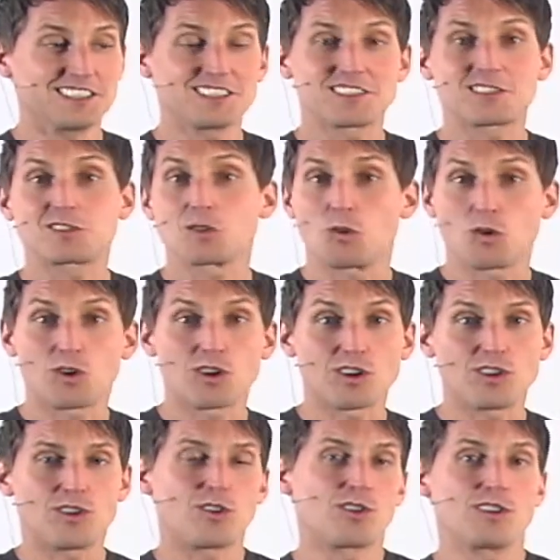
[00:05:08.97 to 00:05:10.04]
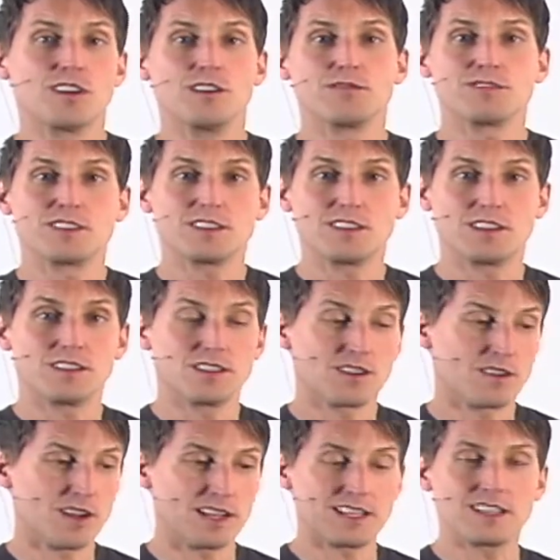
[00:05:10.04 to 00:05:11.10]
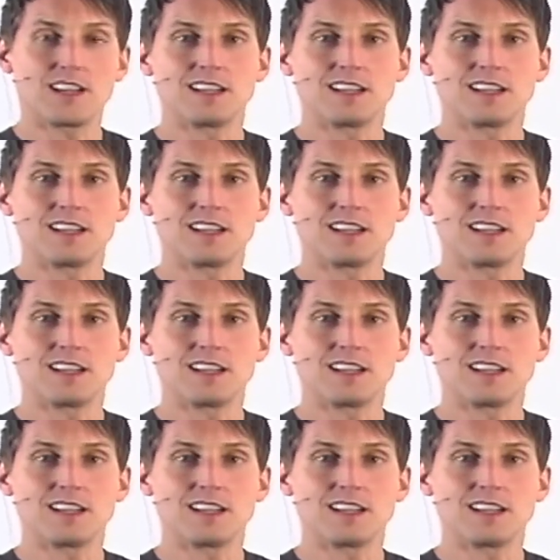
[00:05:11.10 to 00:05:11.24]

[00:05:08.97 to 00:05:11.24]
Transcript: store, or of an